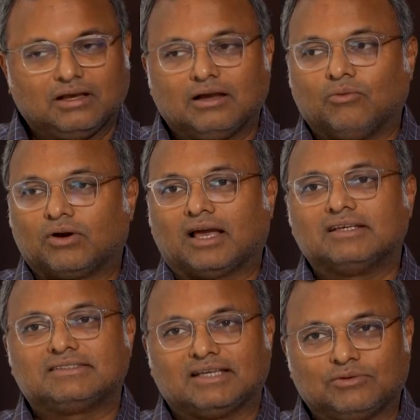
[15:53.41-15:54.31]
What I
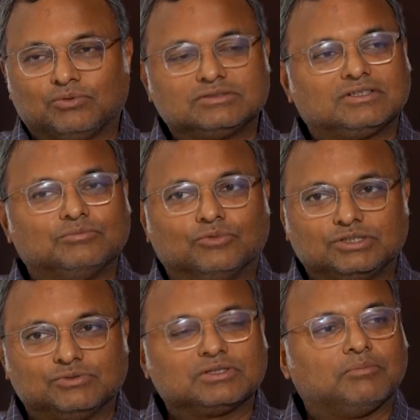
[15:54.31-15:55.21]
said was that Modi
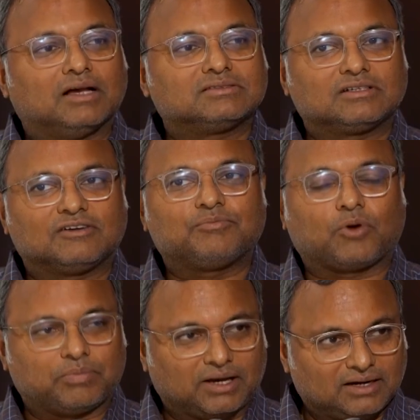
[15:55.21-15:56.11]
was a master of
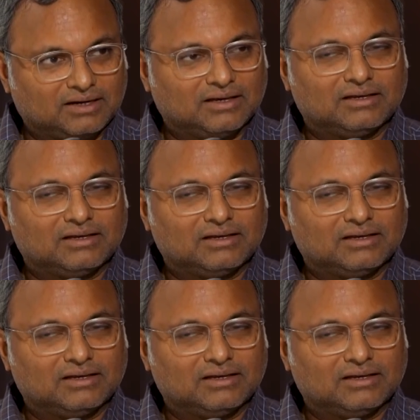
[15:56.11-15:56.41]
propaganda.